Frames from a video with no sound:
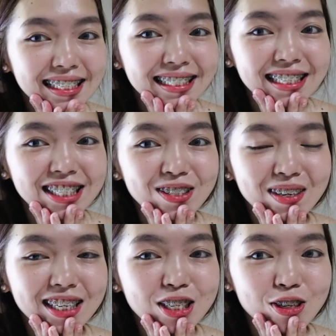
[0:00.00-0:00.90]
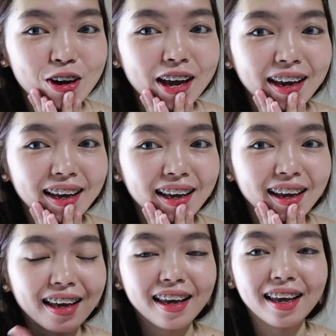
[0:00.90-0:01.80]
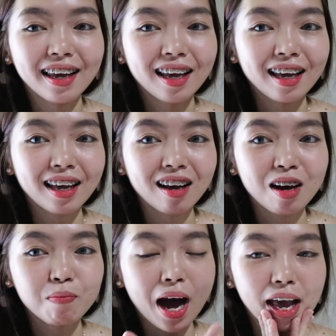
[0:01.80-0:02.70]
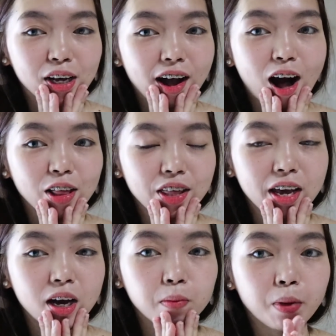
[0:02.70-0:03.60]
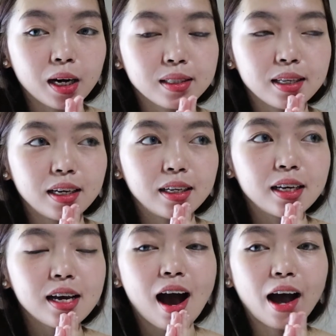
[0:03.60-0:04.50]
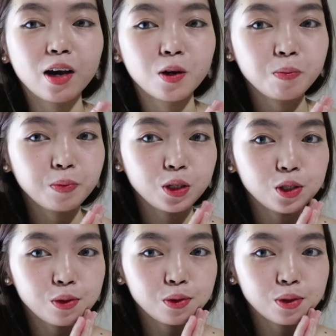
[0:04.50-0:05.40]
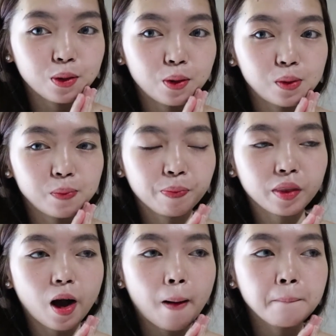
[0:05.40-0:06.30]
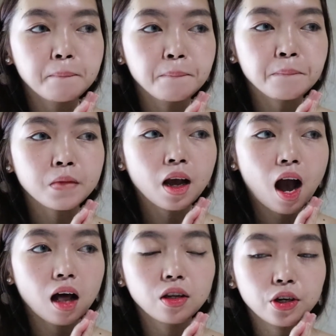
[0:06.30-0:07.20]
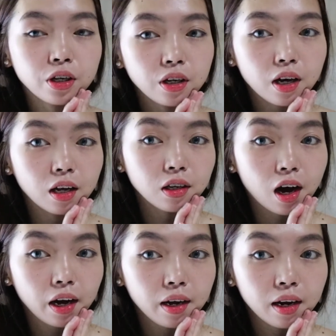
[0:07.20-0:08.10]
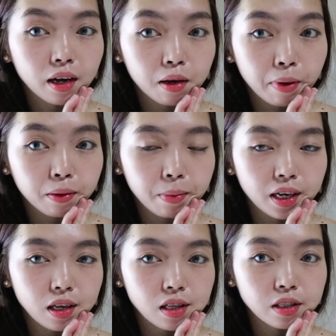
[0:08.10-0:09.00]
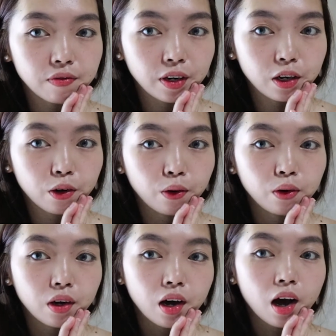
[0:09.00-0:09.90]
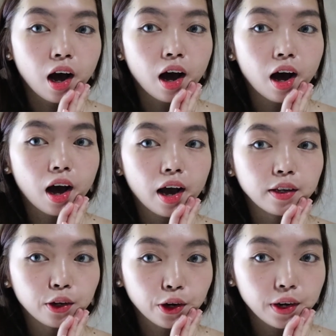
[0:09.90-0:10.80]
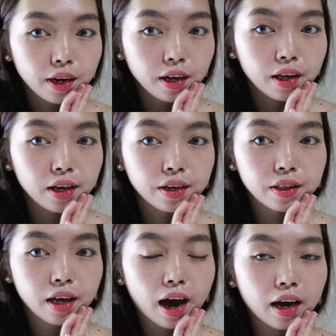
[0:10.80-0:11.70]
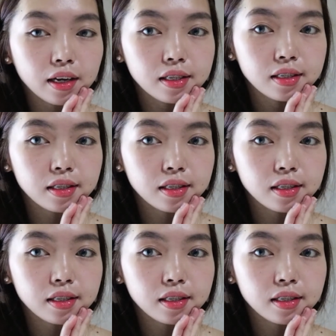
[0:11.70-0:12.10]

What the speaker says: did you enjoy my Althea unboxing? I hope you do so. I learned a lot about making this video. I learned that